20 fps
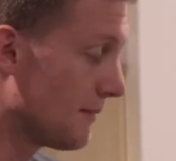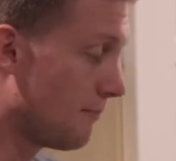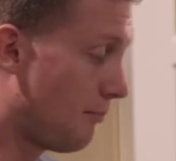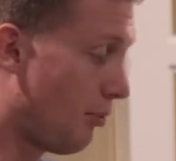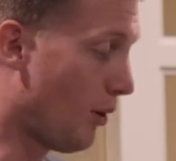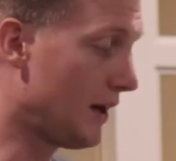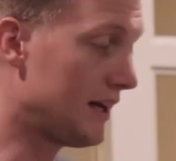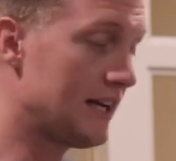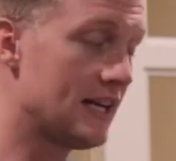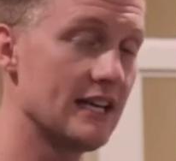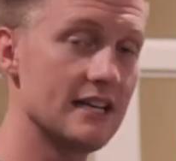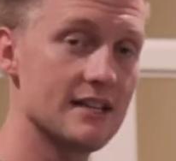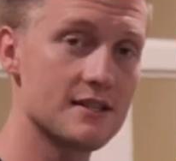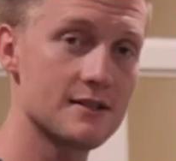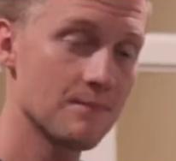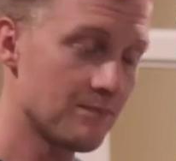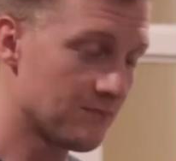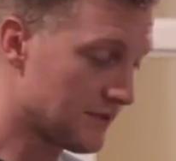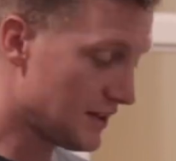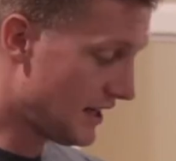the point
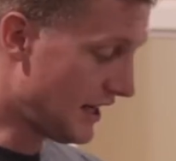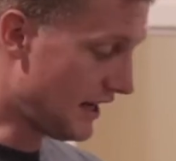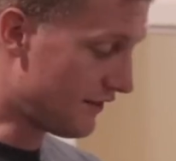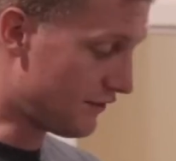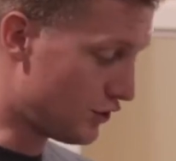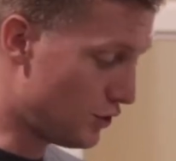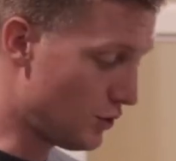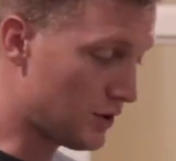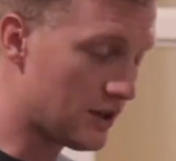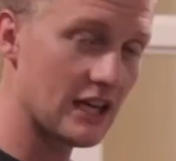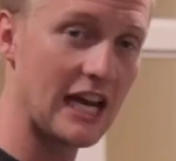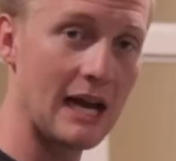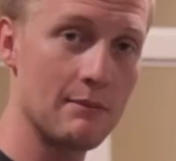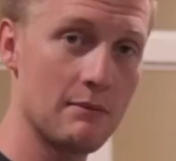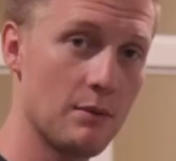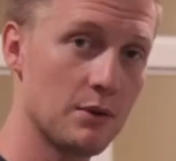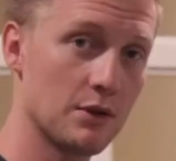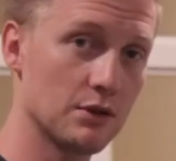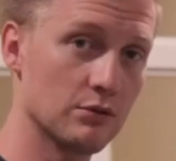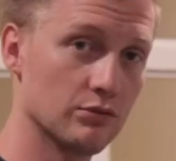is, if you can come
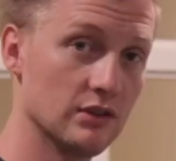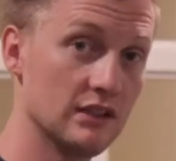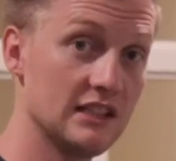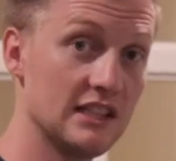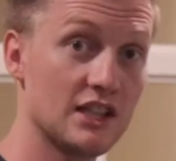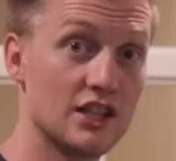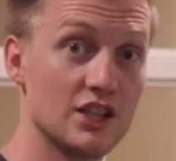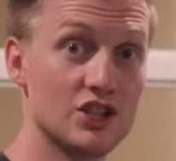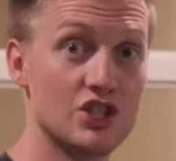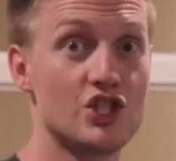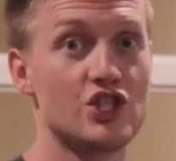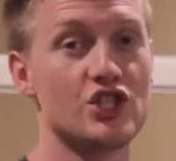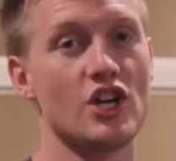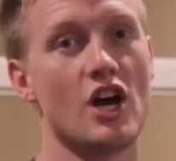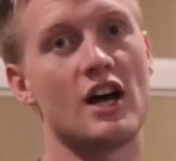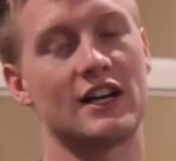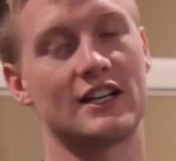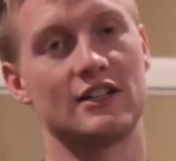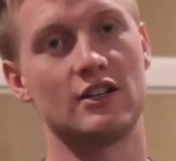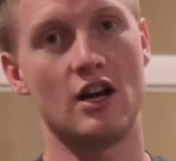up with a really good
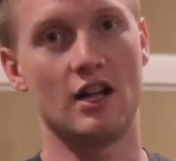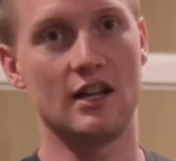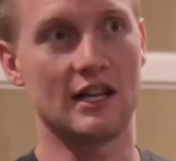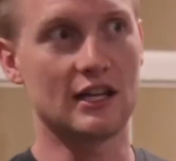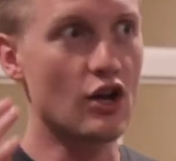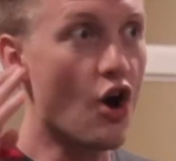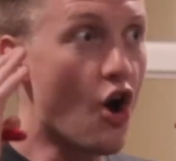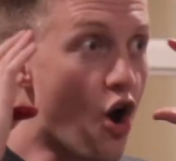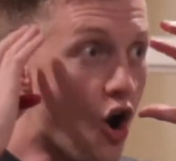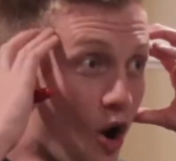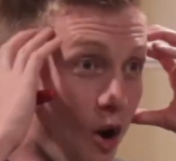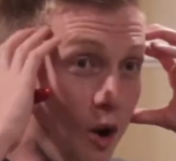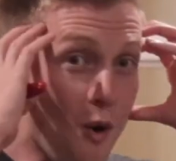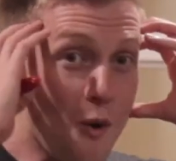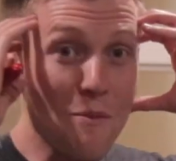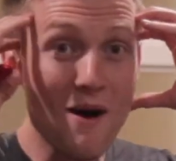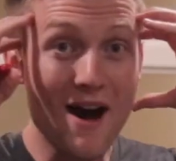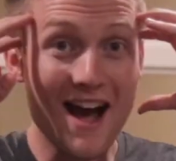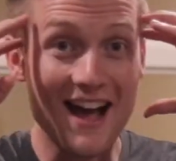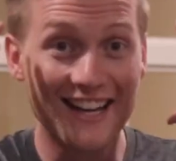shock and awe, like, oh
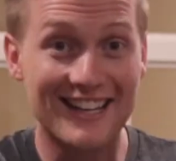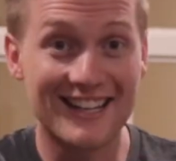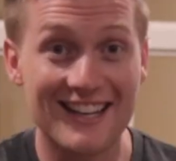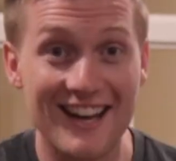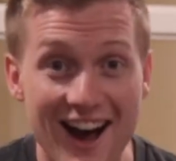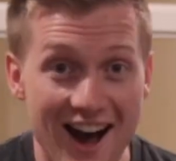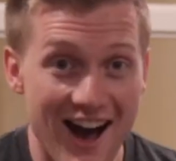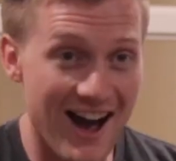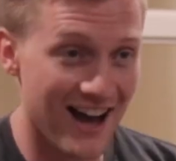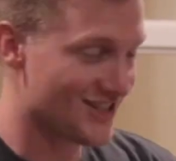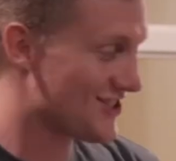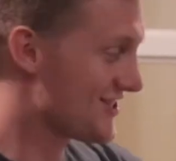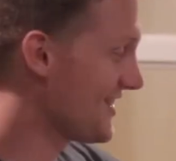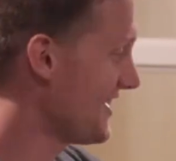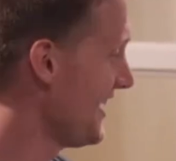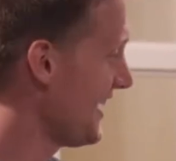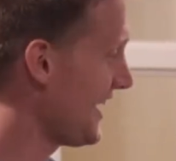my gosh,